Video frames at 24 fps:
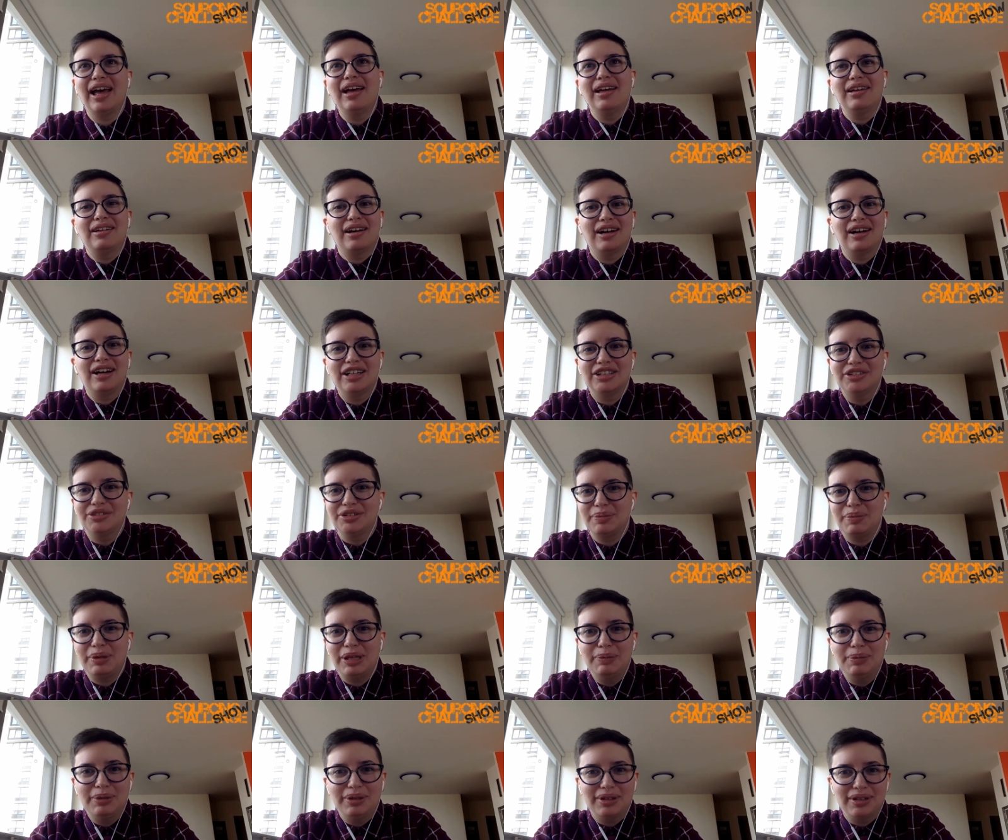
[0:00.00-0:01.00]
we get
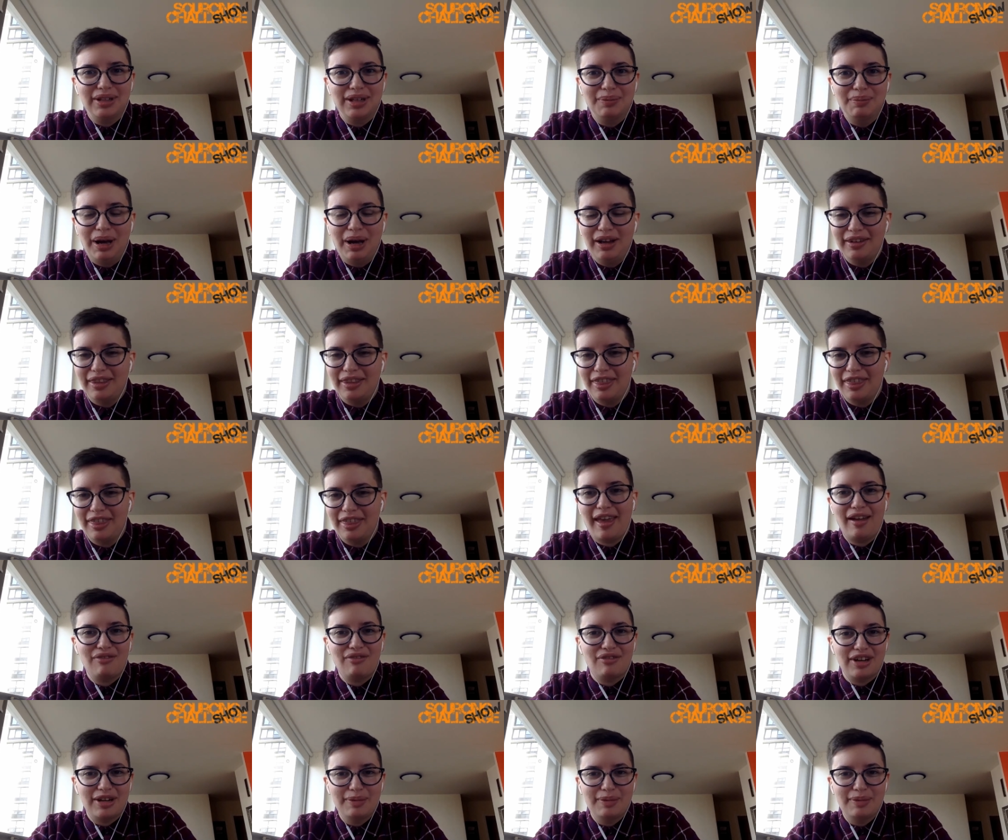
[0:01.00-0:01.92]
100 people a month